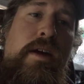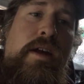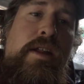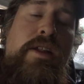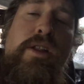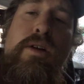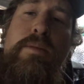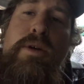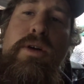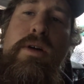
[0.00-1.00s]
And then lo
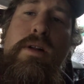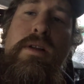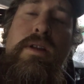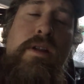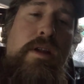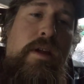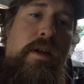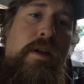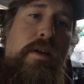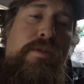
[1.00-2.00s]
and behold,
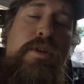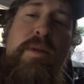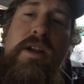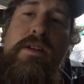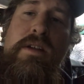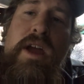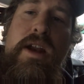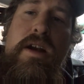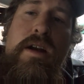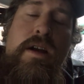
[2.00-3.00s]
a few minutes
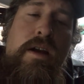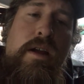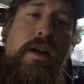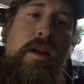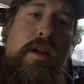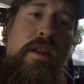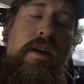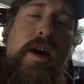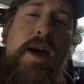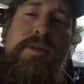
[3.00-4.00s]
later, the
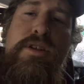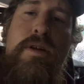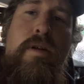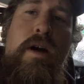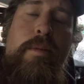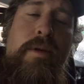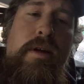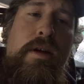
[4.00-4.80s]
cops show up.